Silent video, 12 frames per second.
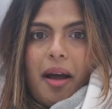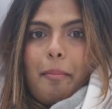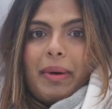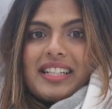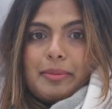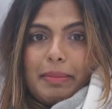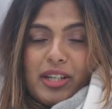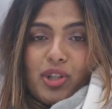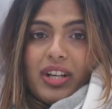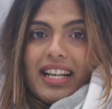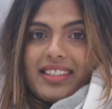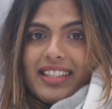My
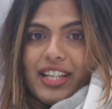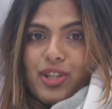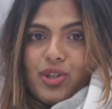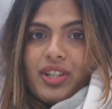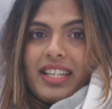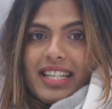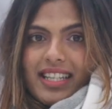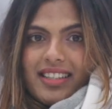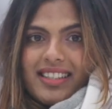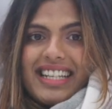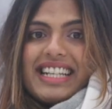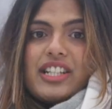specialization
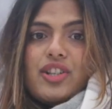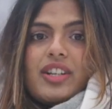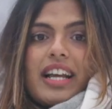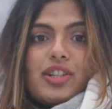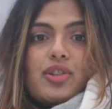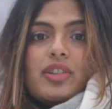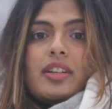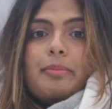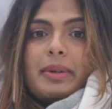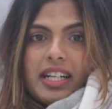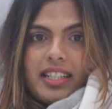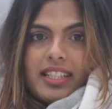is international
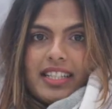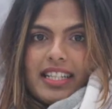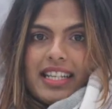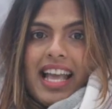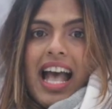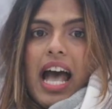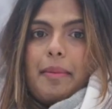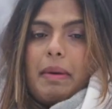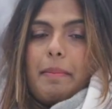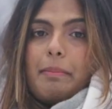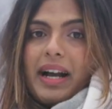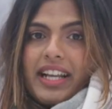marketing and my
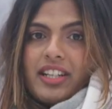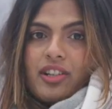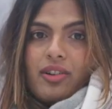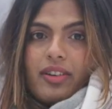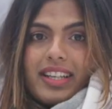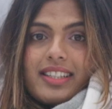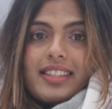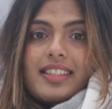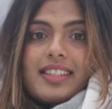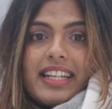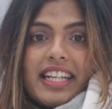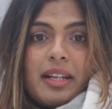minor is
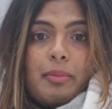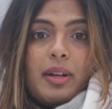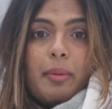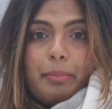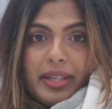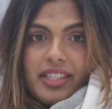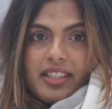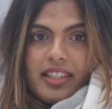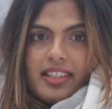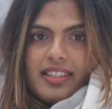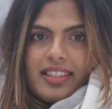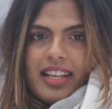sustainable
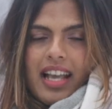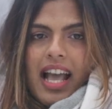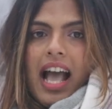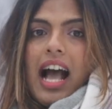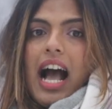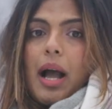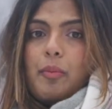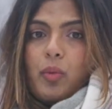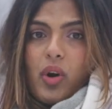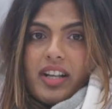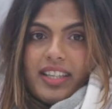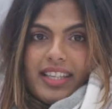business. I'm
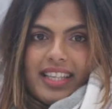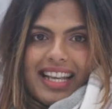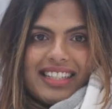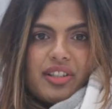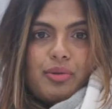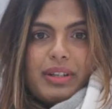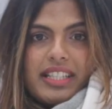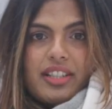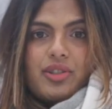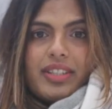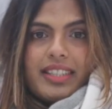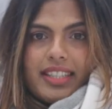working as a
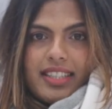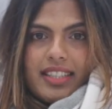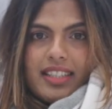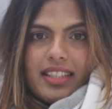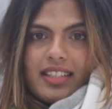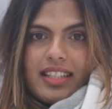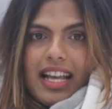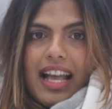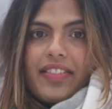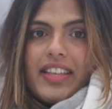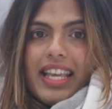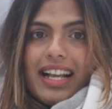research assistant
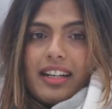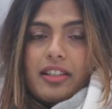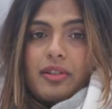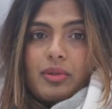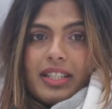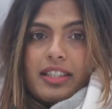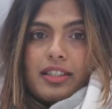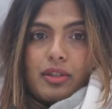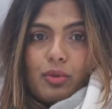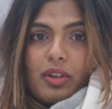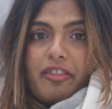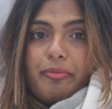at the LUT
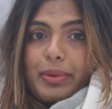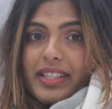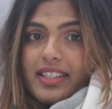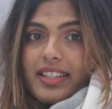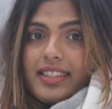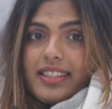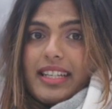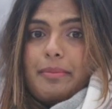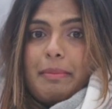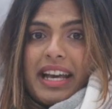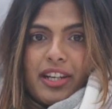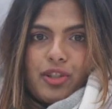School of Business and
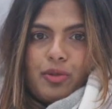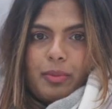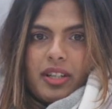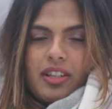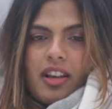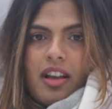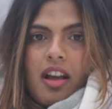Management